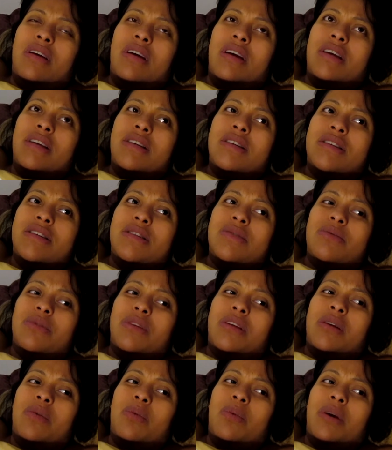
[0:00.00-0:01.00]
It's just
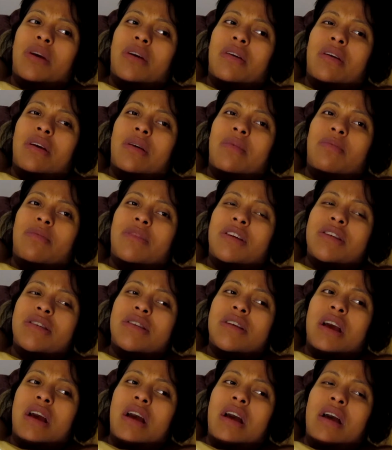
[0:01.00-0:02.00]
really weird.
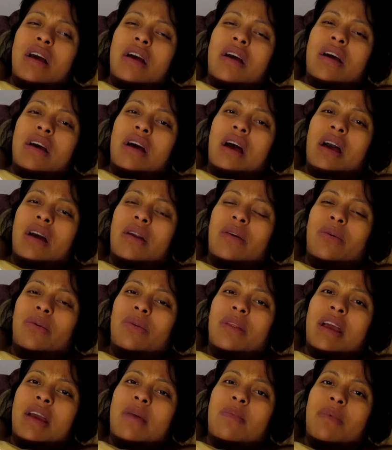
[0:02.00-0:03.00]
I don't
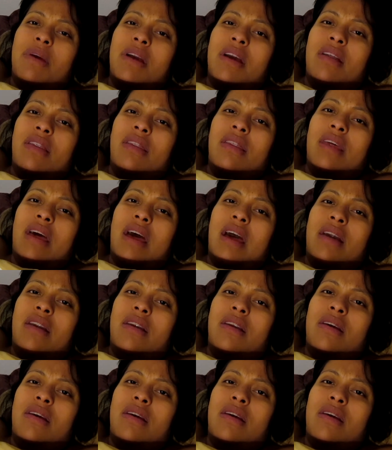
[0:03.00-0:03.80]
like being that.